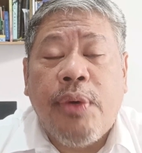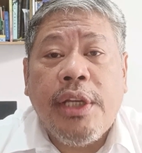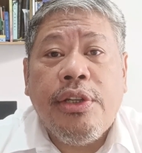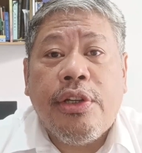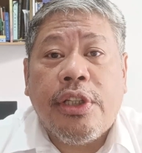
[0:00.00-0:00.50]

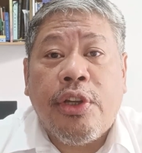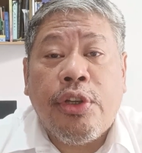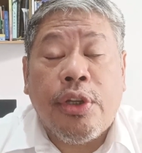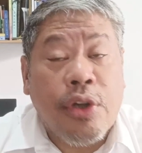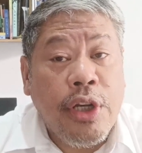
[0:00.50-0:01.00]
when you're
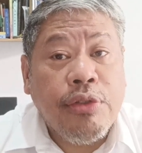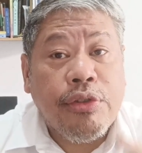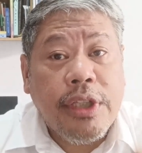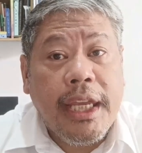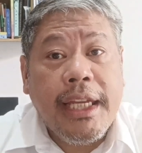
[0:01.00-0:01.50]
going to
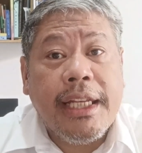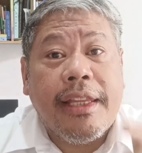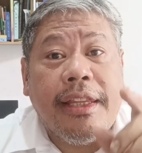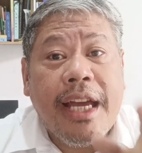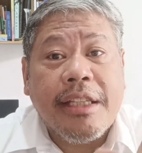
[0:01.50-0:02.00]
take
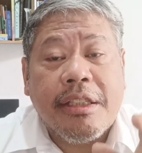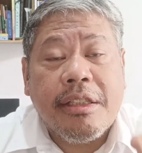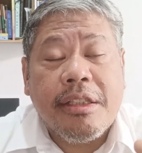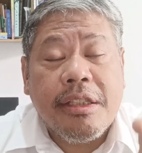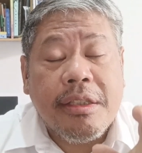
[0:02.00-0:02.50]
that
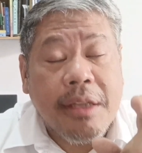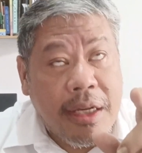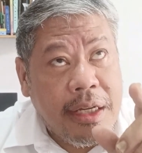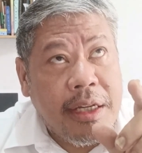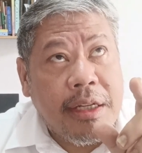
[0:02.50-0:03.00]

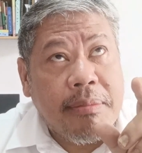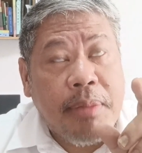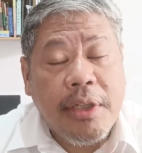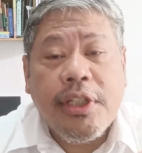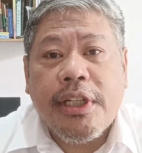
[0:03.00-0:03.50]

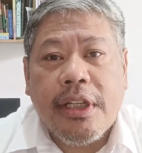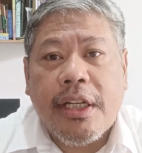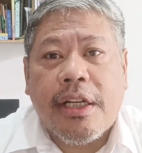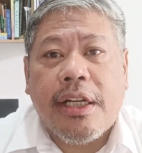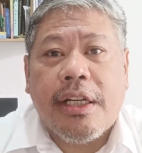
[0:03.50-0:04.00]

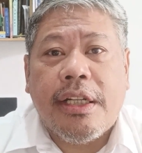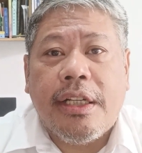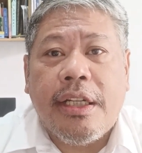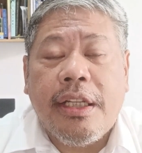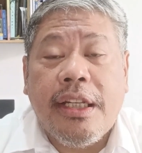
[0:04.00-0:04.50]
particular
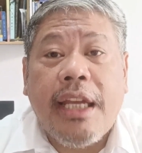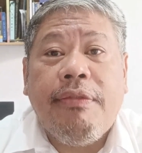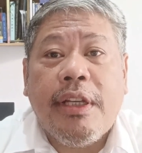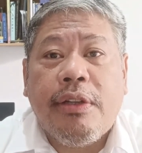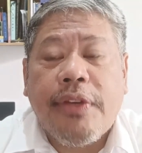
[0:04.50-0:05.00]

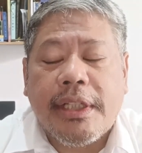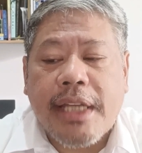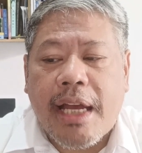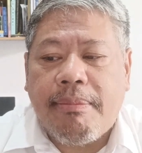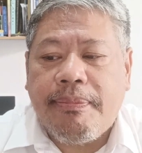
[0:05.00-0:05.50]
level of
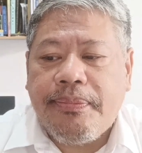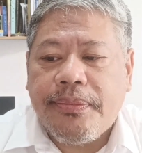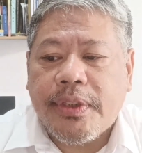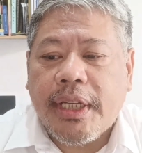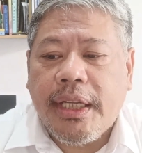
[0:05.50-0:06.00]
exam.
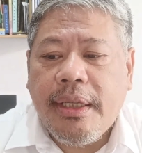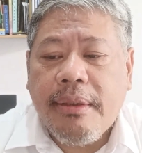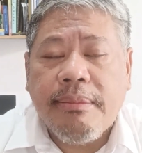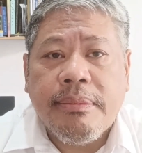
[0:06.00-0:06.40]
Okay?